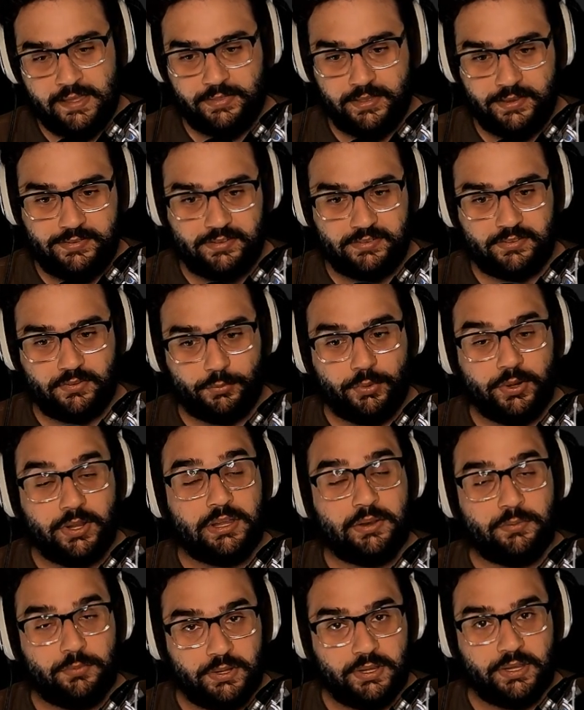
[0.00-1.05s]
This is a
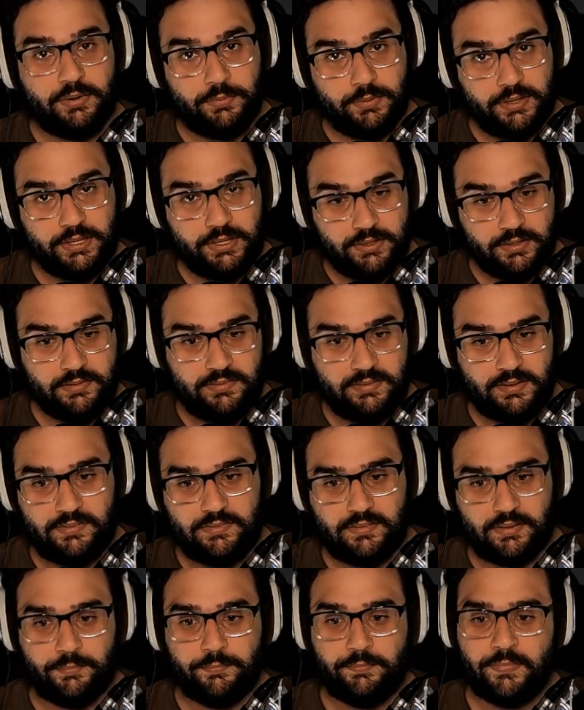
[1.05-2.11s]
really, really, really good
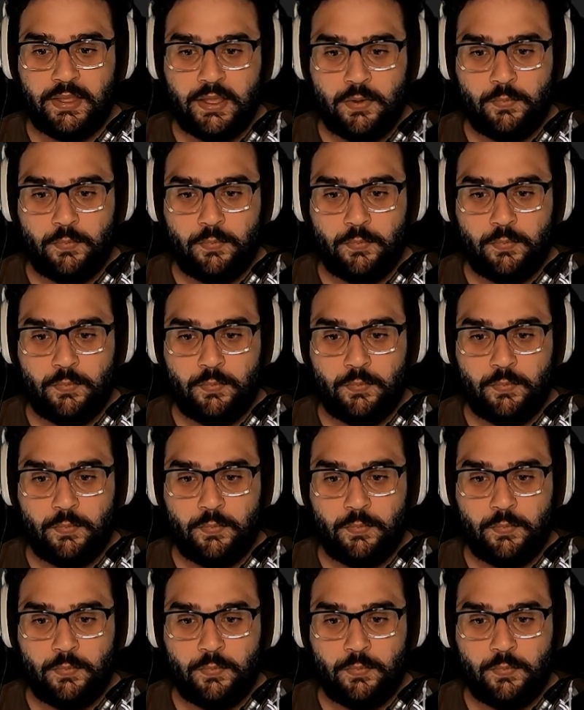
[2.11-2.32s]
system.